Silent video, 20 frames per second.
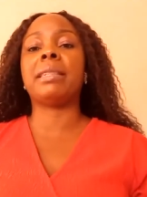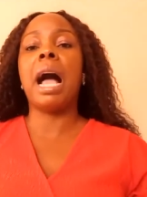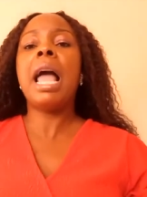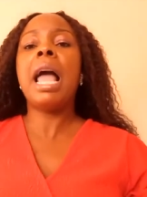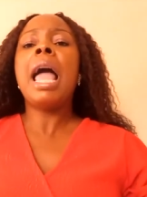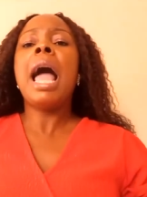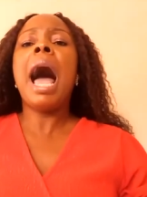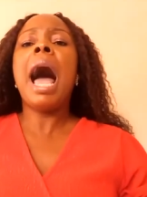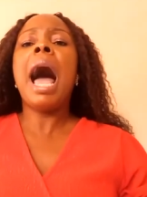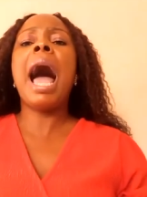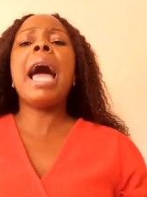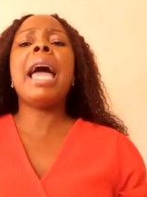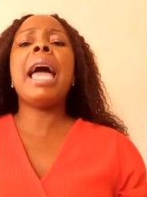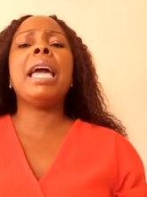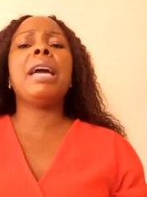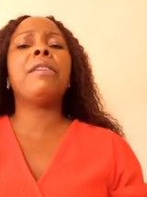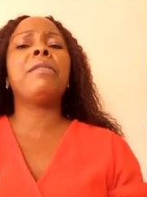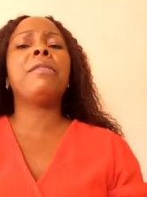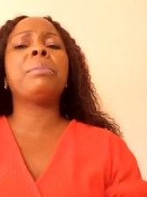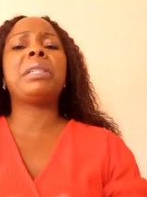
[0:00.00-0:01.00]

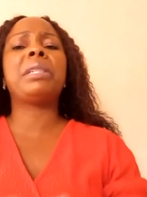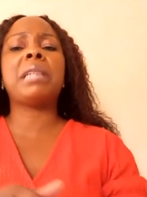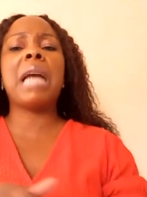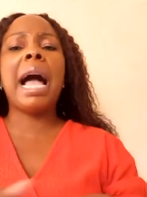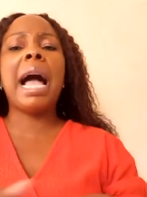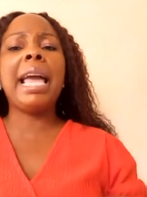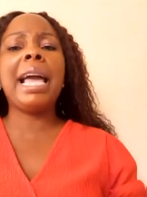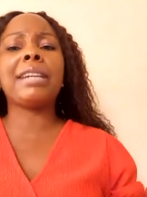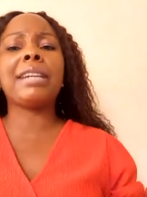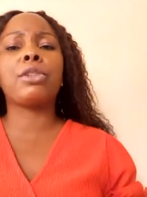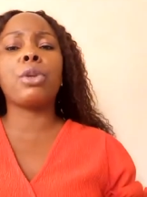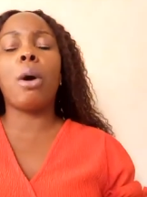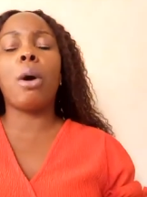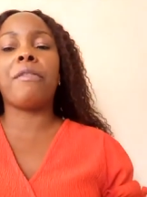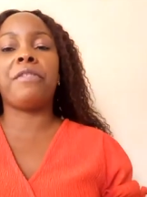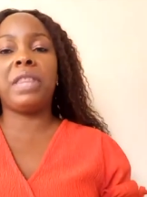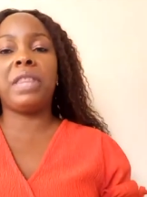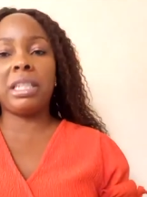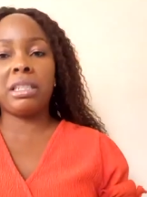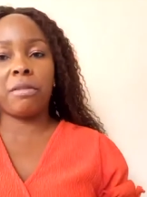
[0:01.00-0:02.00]
I am tired
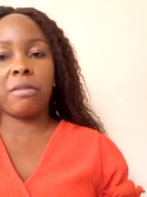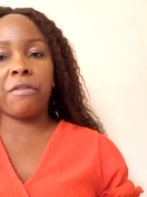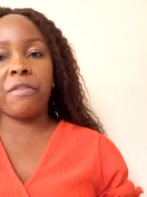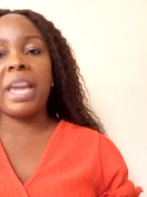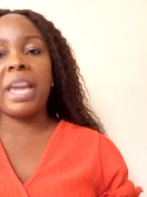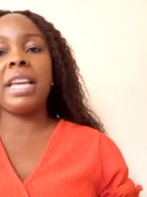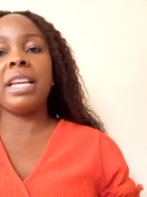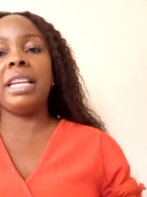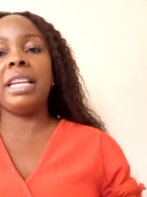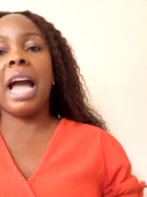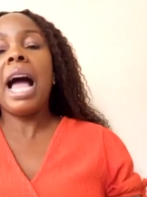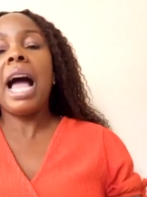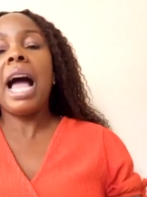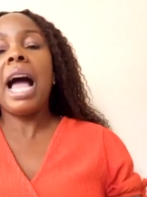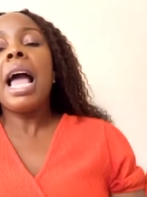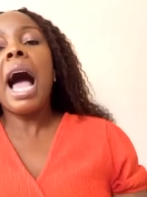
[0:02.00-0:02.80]
of this failure.